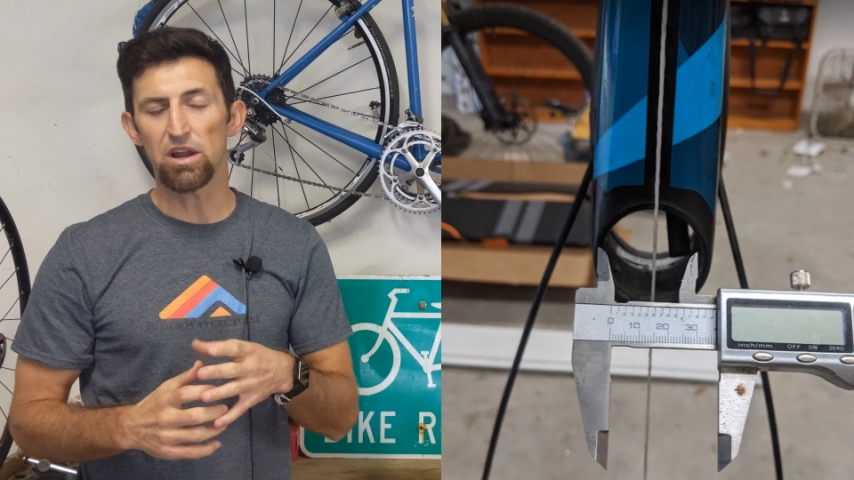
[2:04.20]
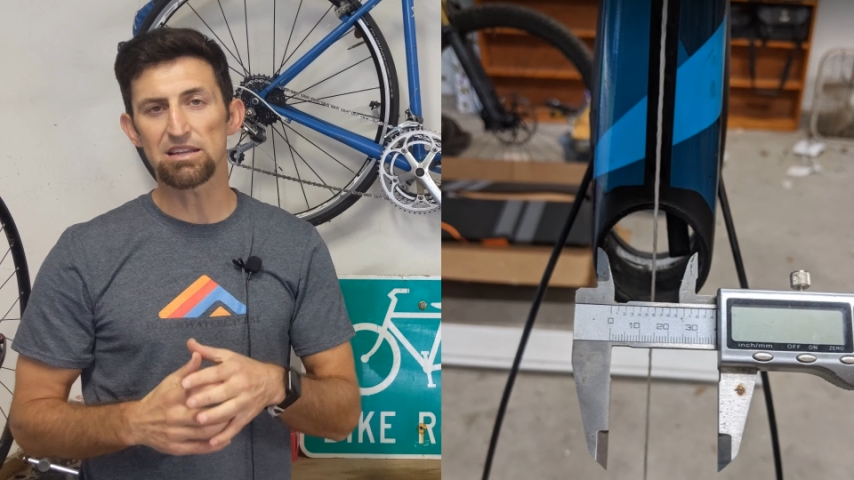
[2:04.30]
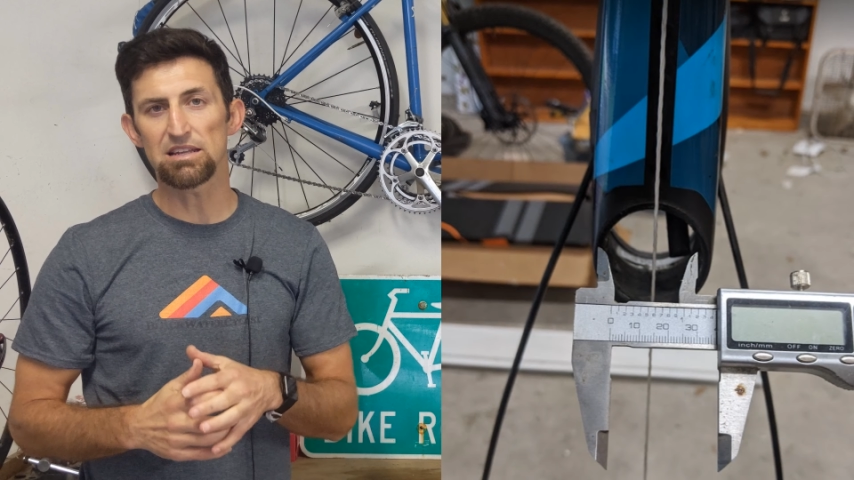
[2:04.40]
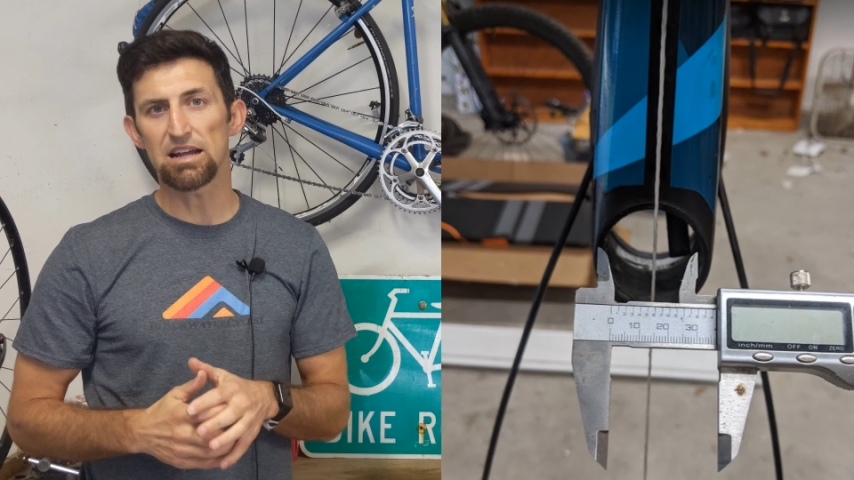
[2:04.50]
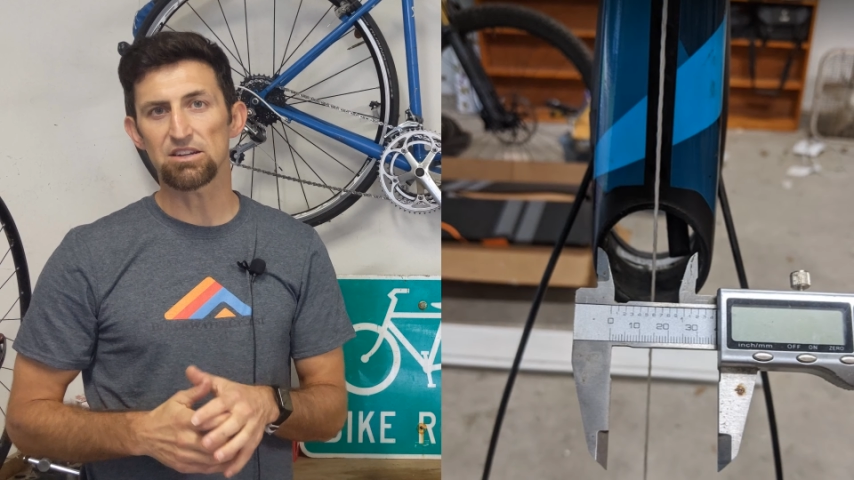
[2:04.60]
what
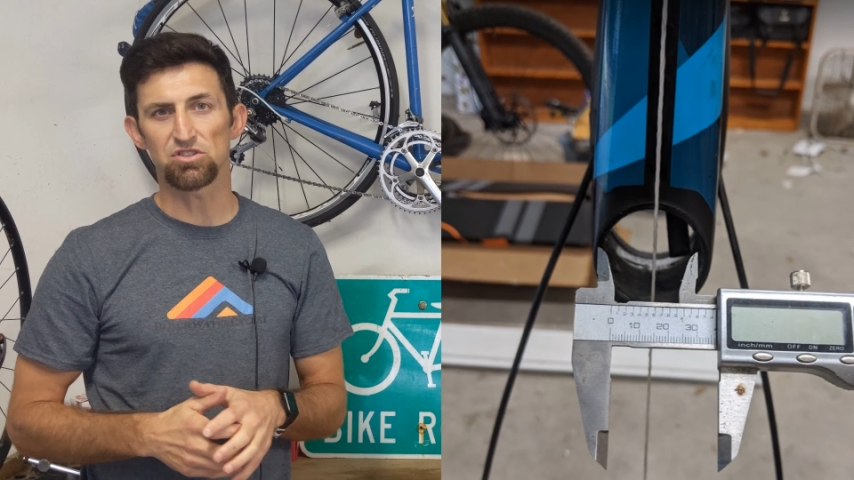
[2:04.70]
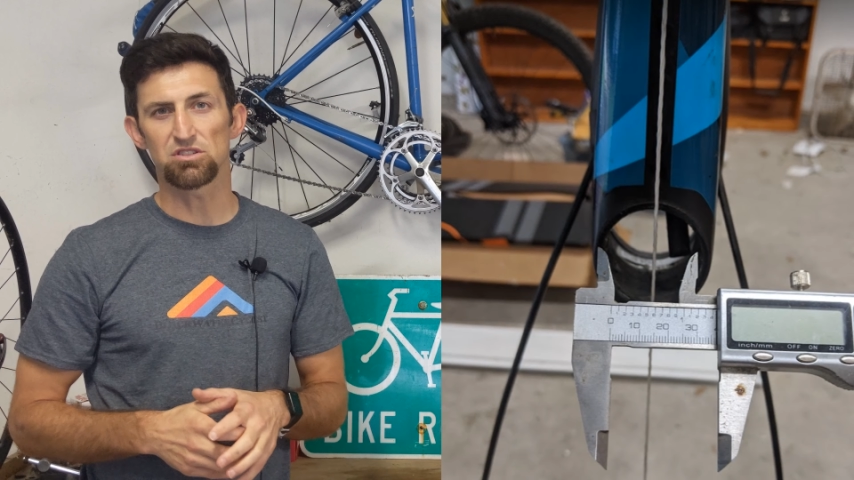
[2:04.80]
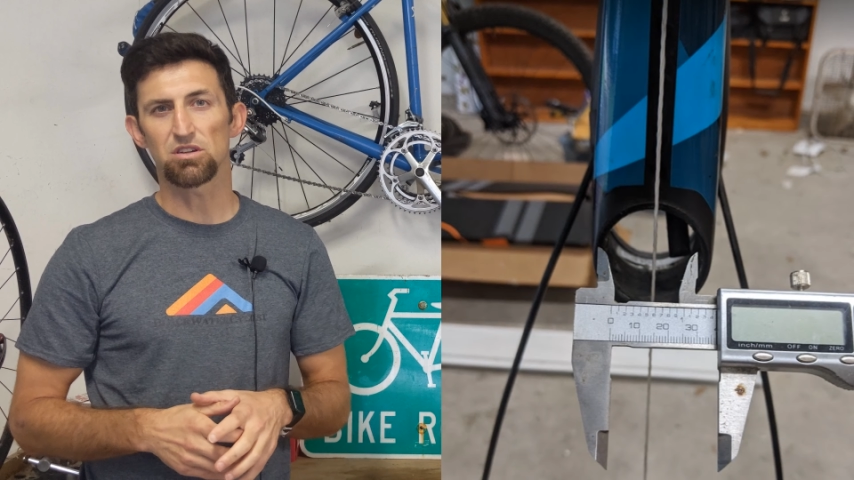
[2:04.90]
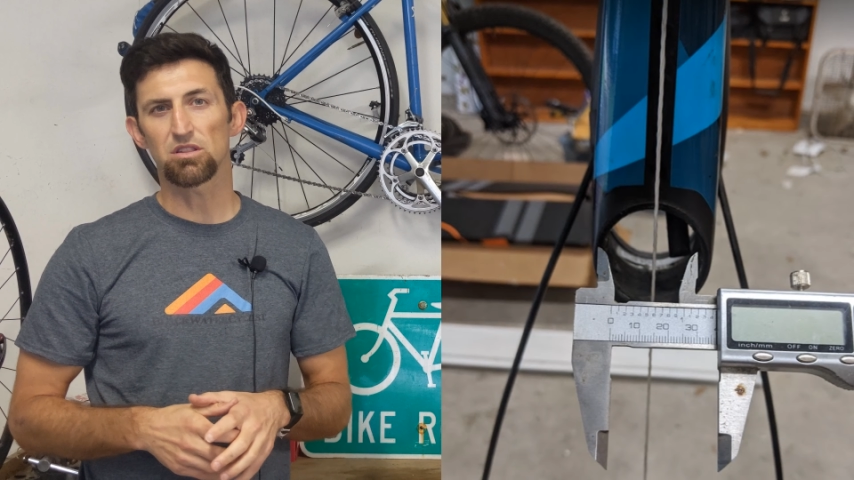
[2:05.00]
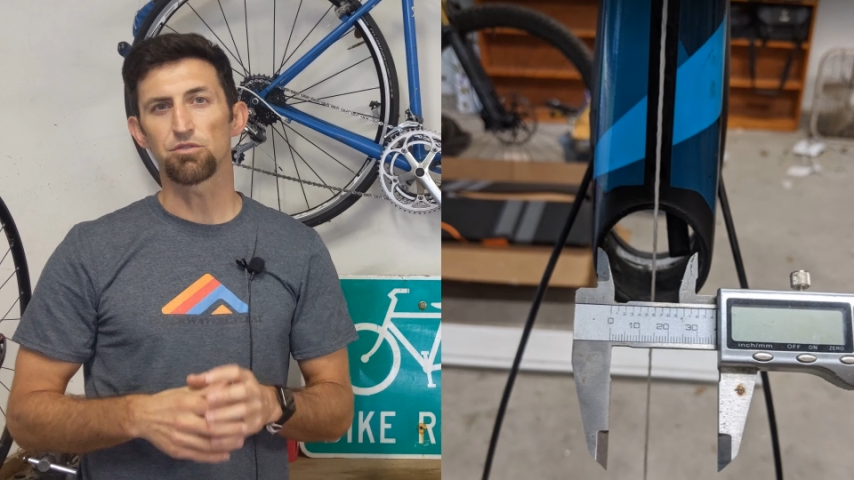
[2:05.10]
I did, I
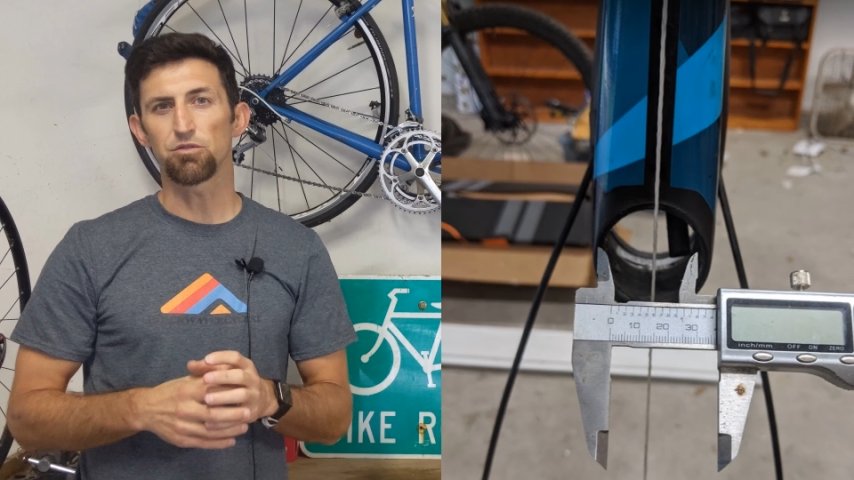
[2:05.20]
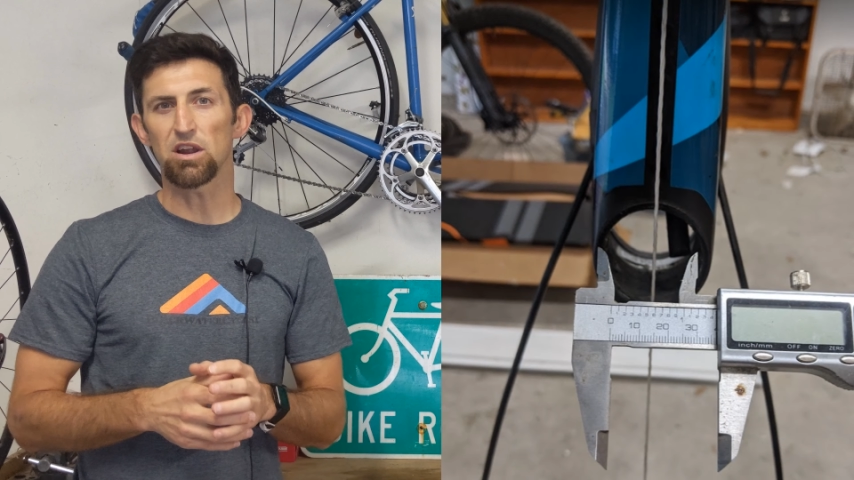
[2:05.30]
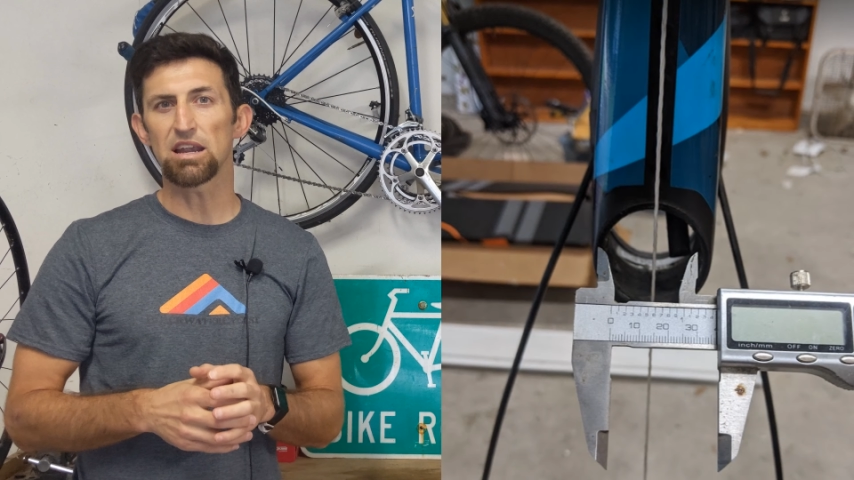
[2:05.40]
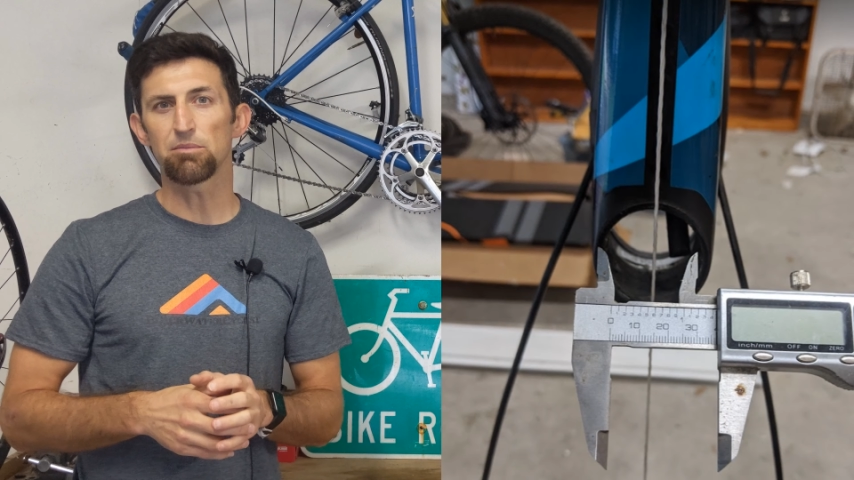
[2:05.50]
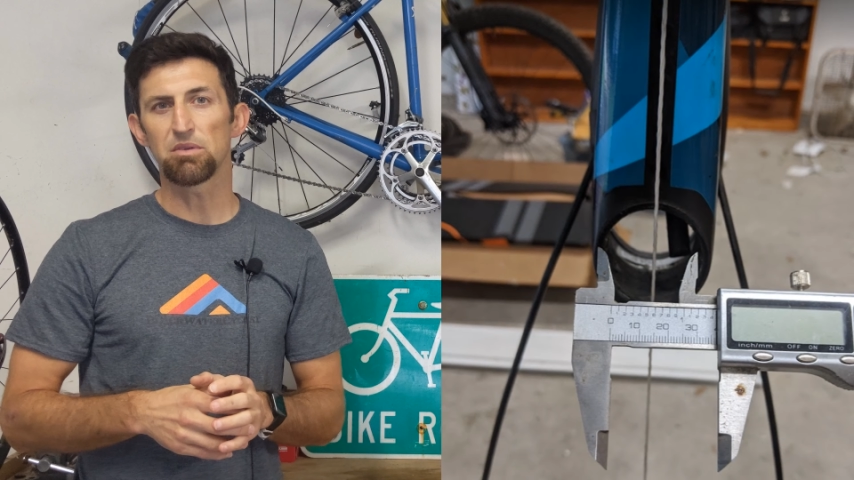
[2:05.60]
actually took the
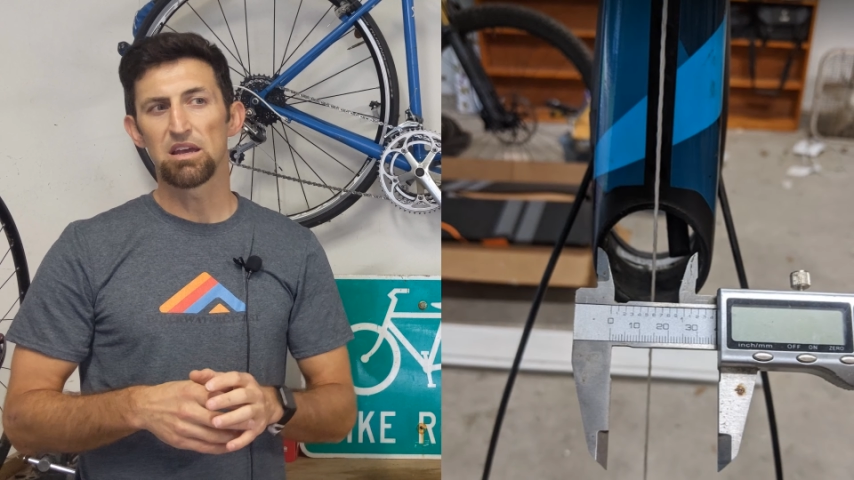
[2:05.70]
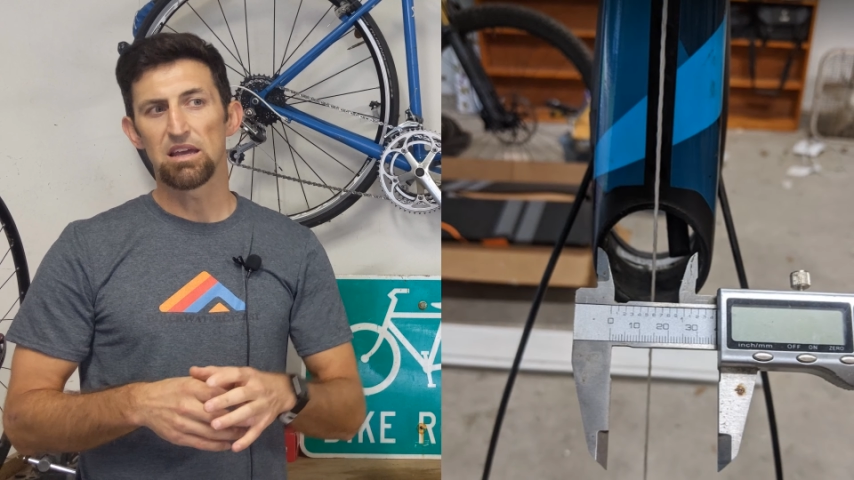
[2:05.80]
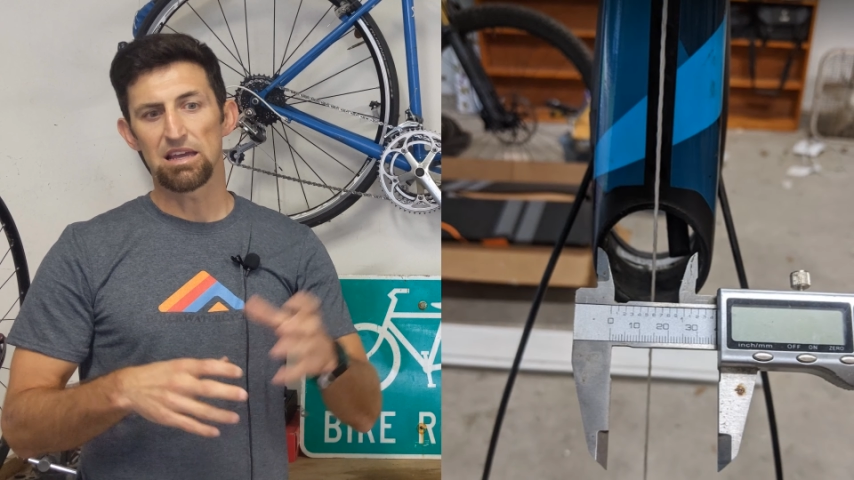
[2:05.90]
frame